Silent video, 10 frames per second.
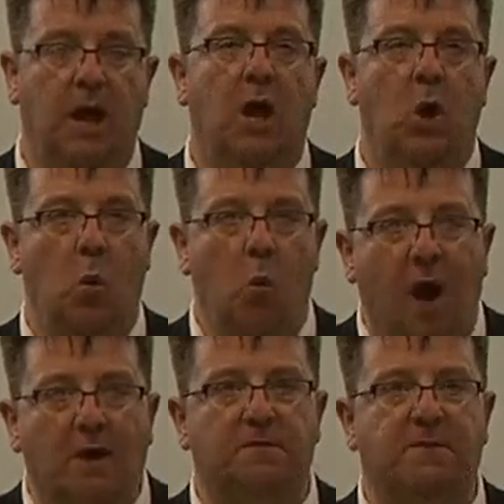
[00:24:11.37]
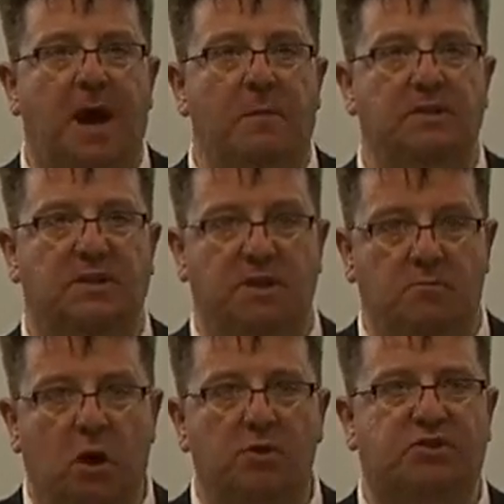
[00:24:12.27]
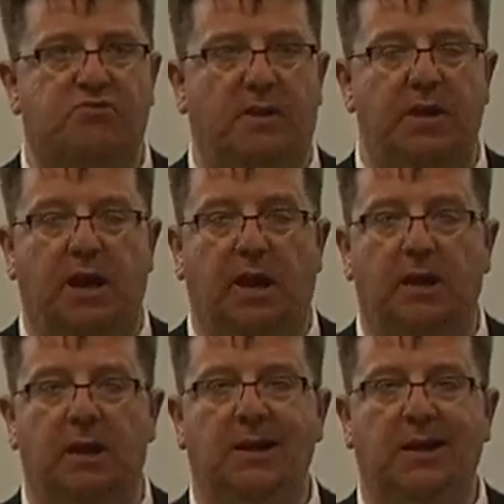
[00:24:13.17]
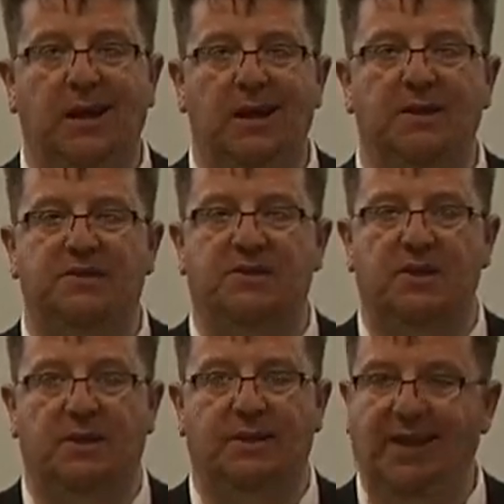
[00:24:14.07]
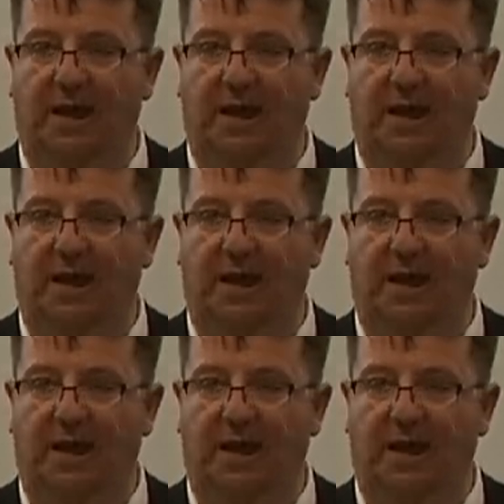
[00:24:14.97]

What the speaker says: One of them, the most radical, is death.